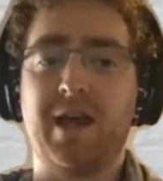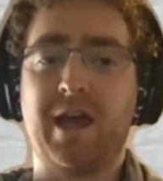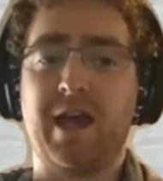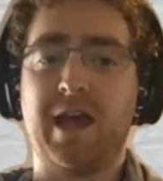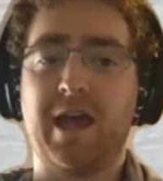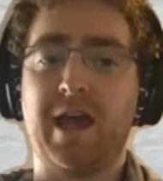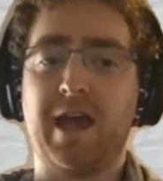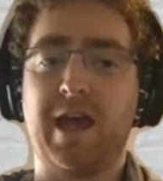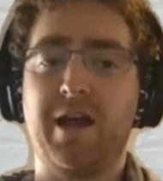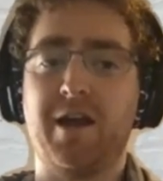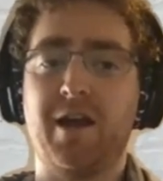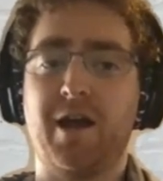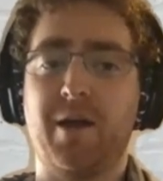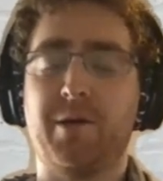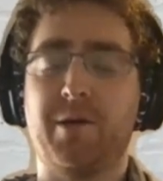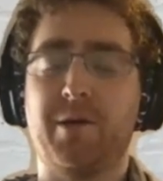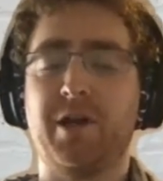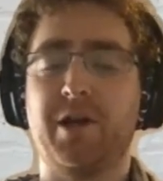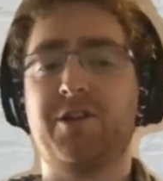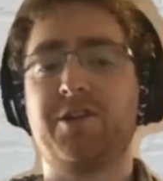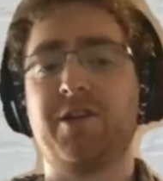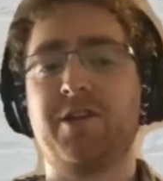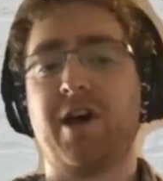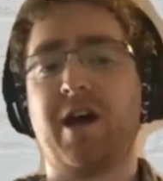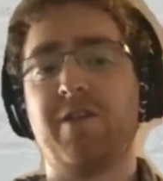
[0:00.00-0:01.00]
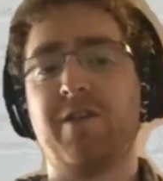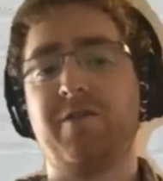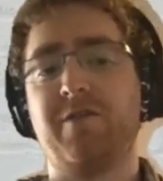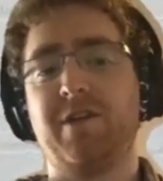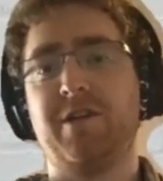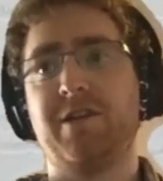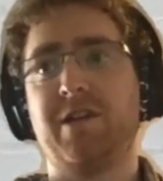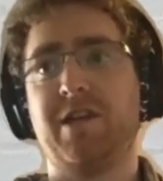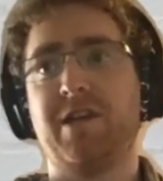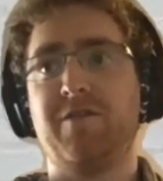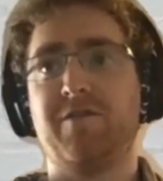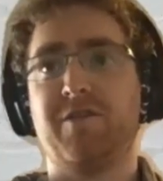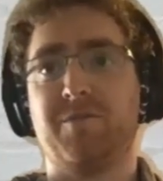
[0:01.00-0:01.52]
And I'm going to dive
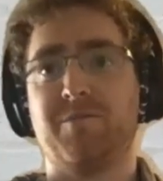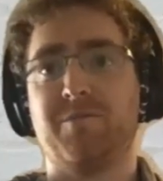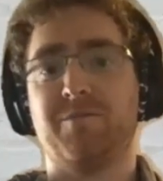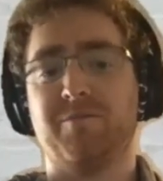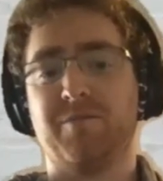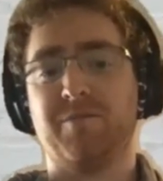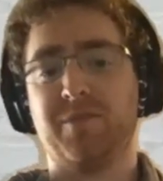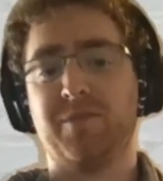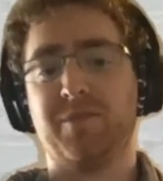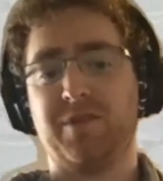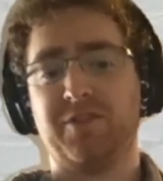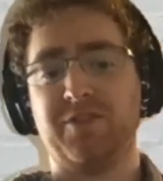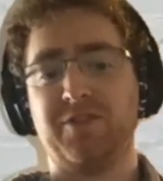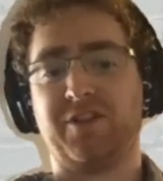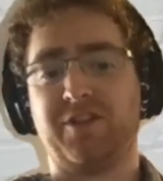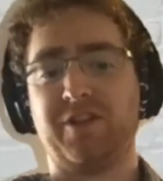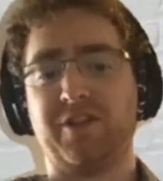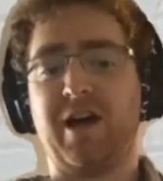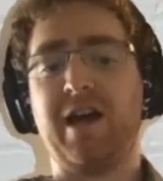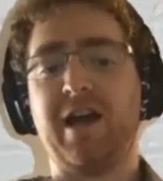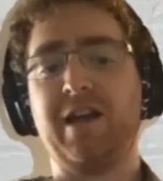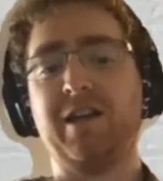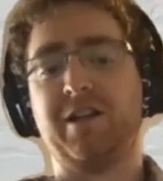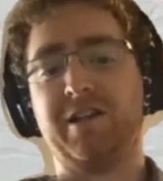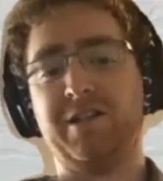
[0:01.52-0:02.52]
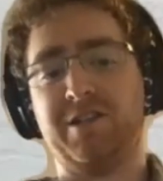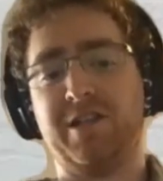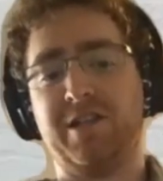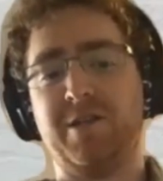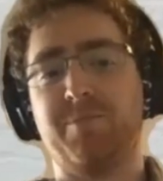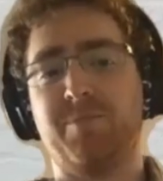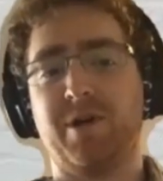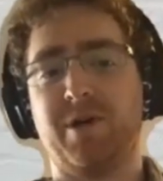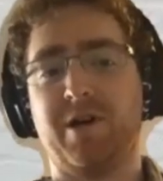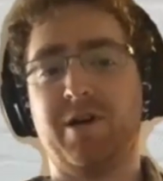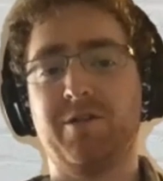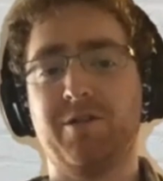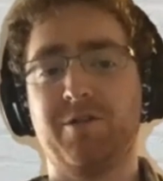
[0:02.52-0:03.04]
in even slightly
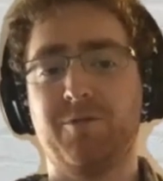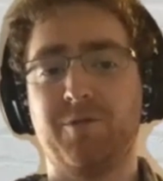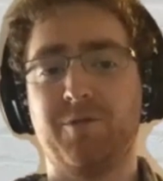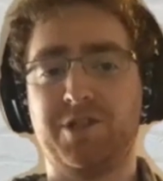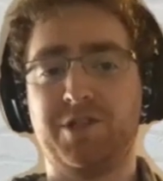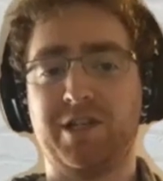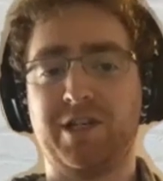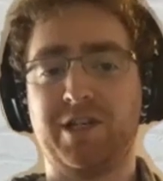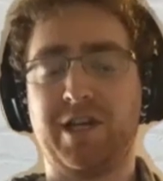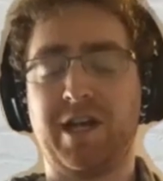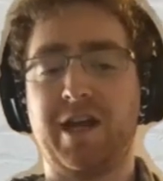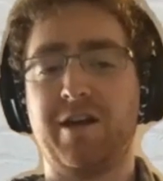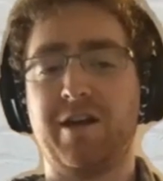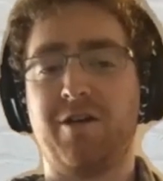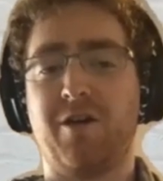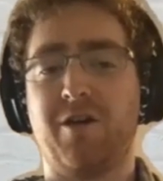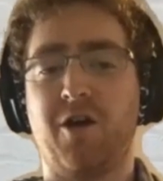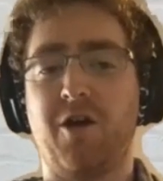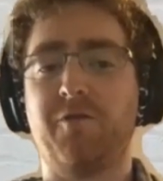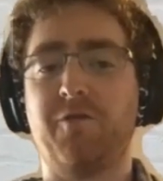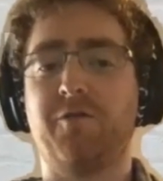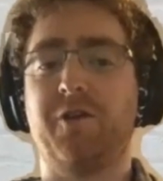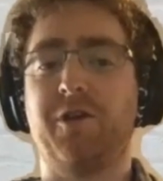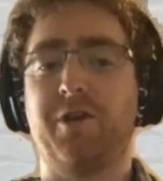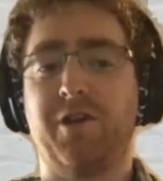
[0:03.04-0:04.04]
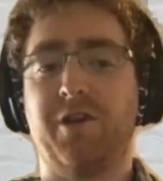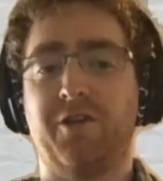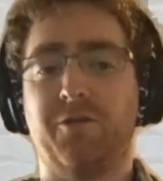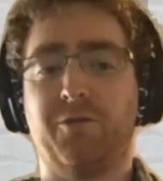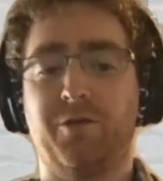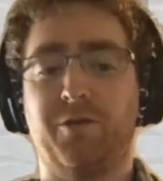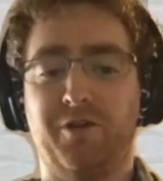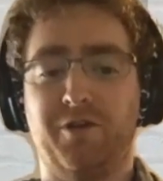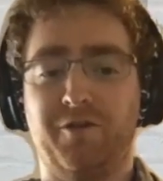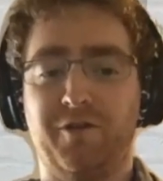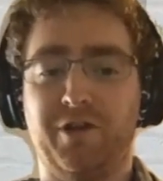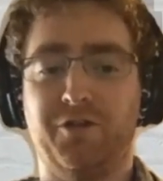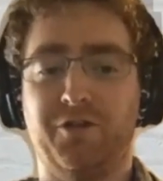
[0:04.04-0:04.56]
deeper, which again, hopefully doesn't
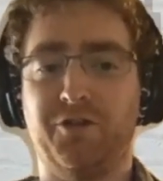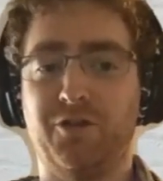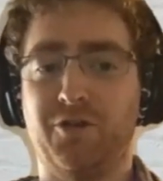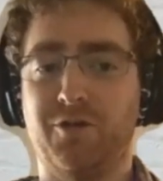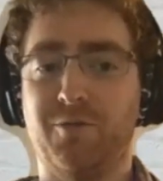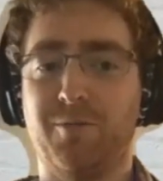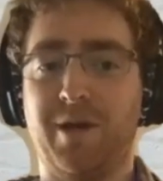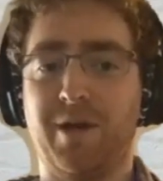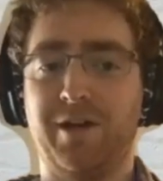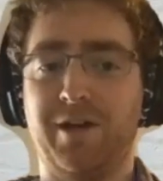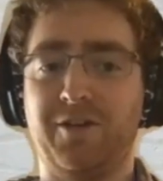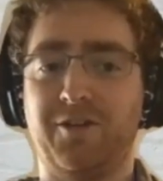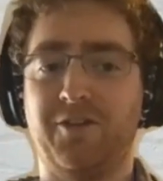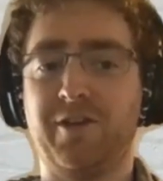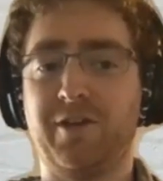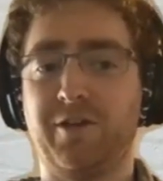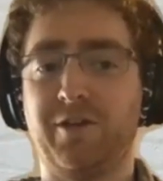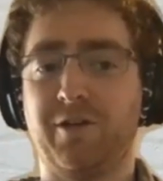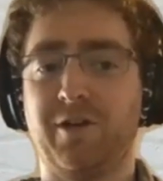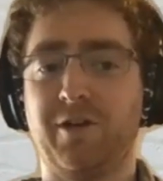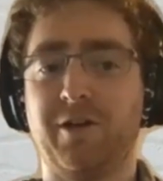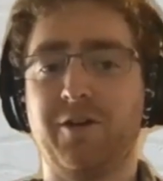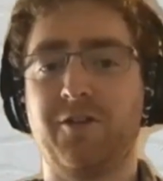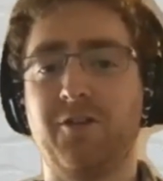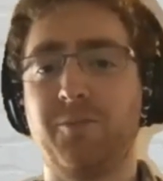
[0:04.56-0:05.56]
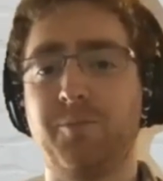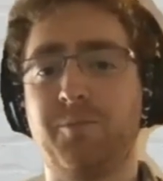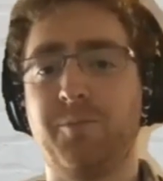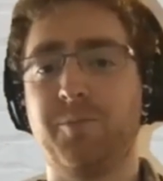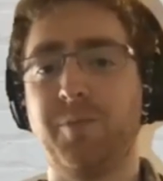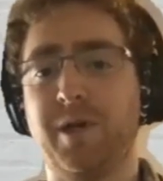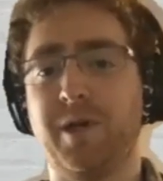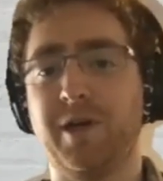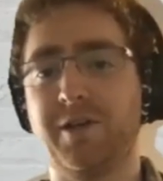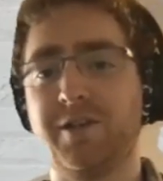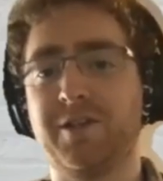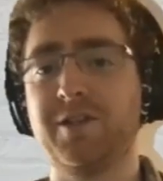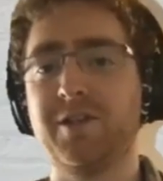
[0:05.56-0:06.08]
reveal too many secrets.
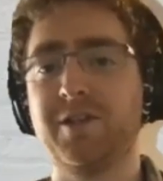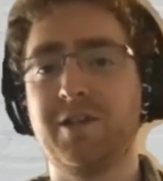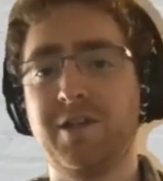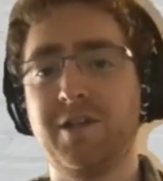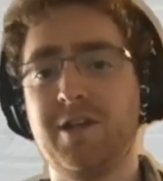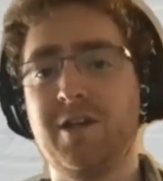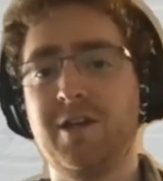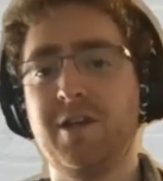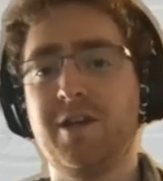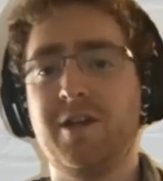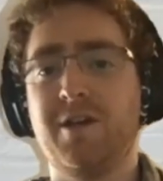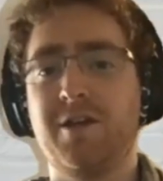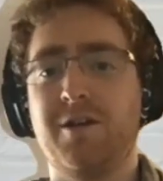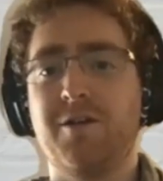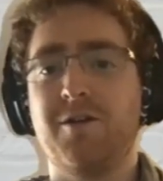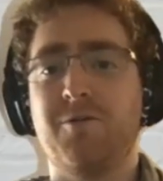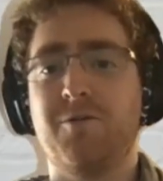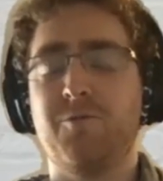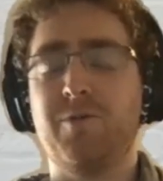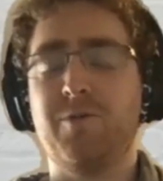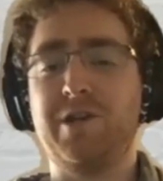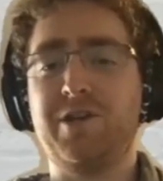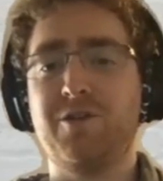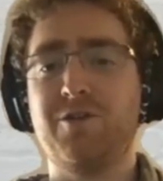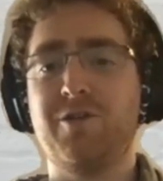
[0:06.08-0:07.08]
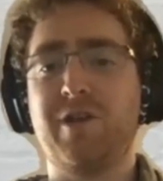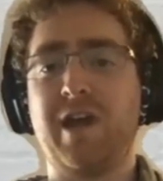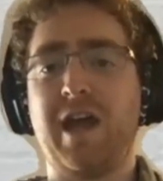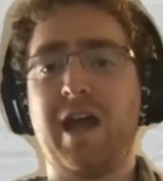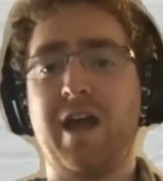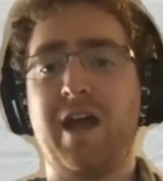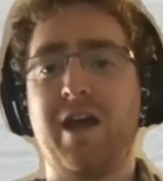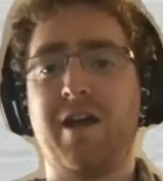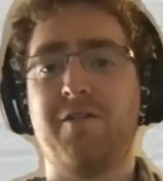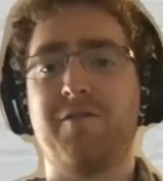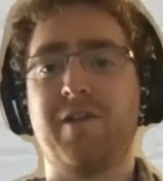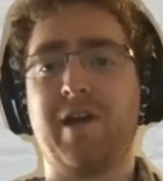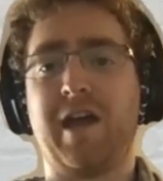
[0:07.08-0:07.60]
But we do
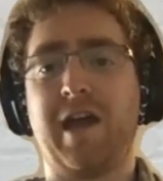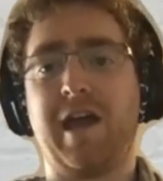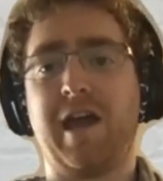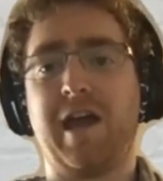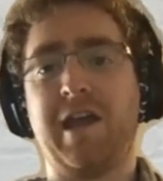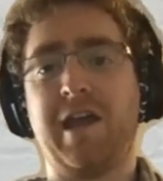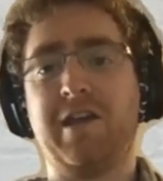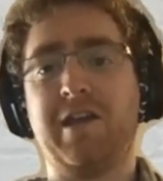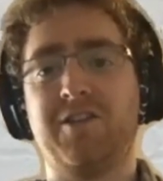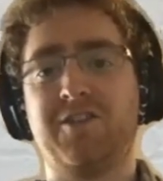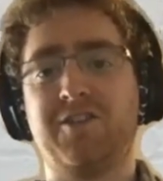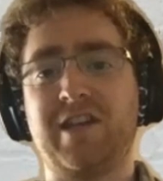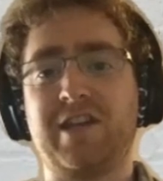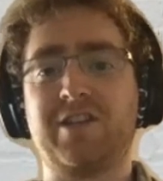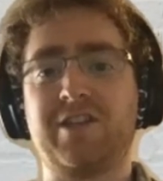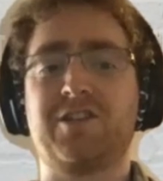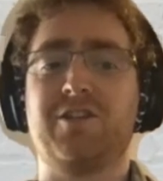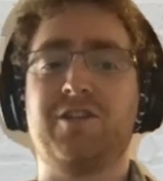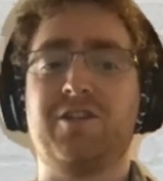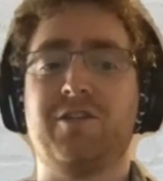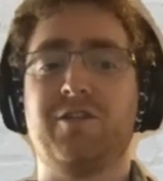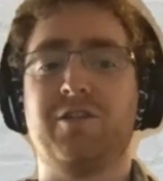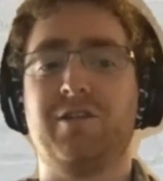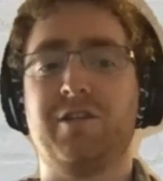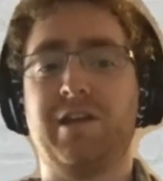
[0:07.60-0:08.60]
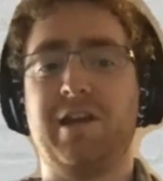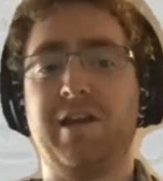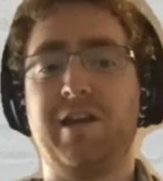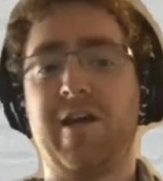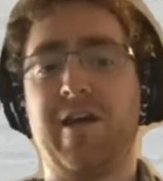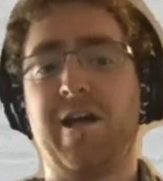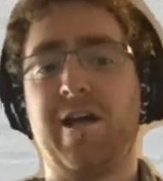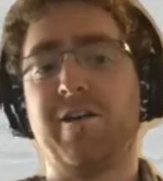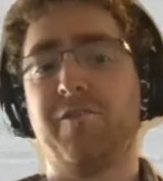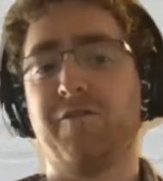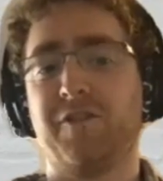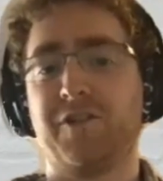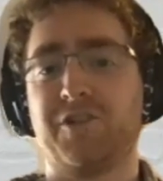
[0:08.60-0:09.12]
have a section in
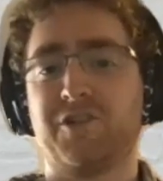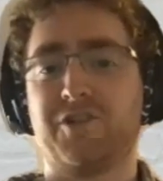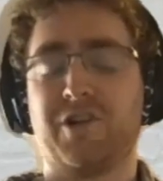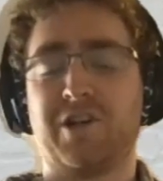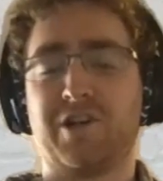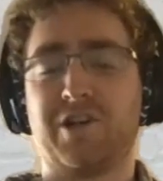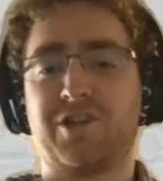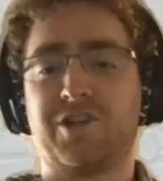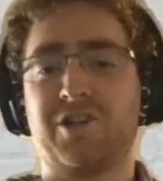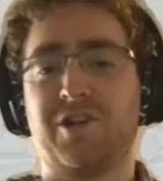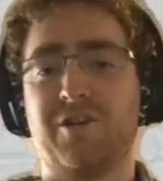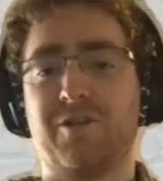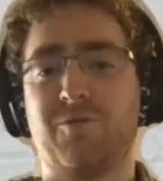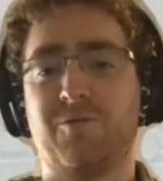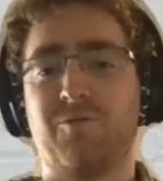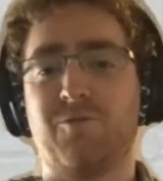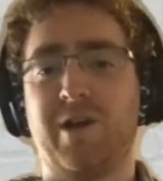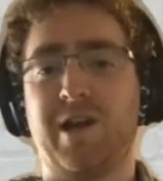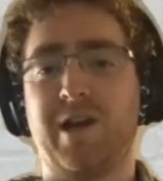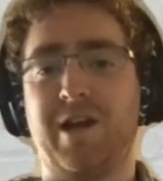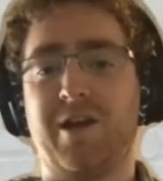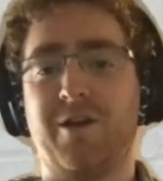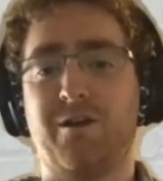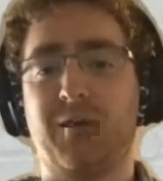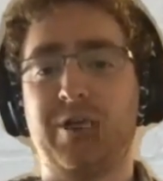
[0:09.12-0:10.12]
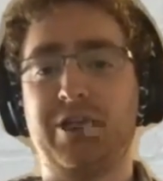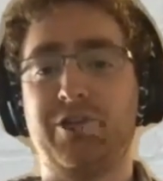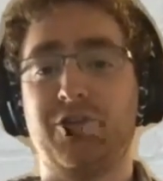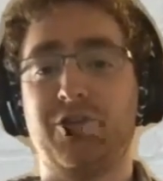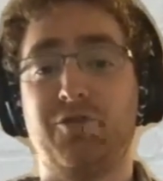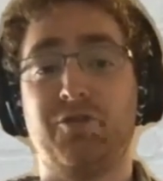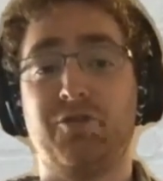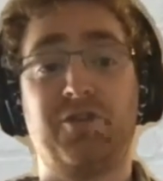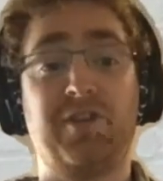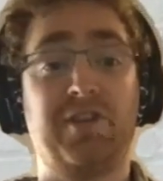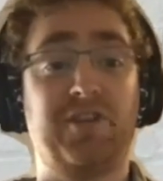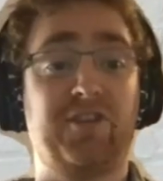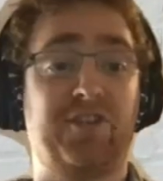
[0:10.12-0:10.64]
our infrastructure where we
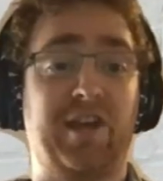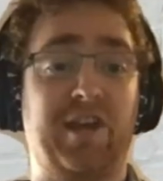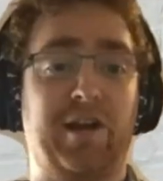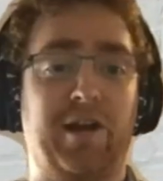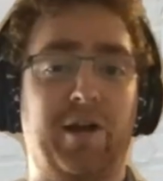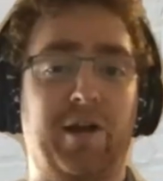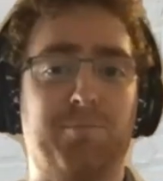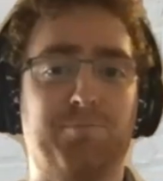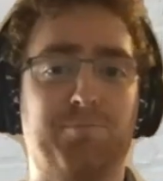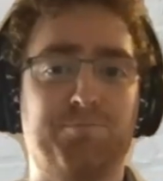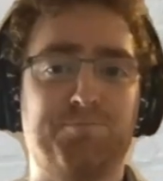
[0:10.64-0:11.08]
use this setup.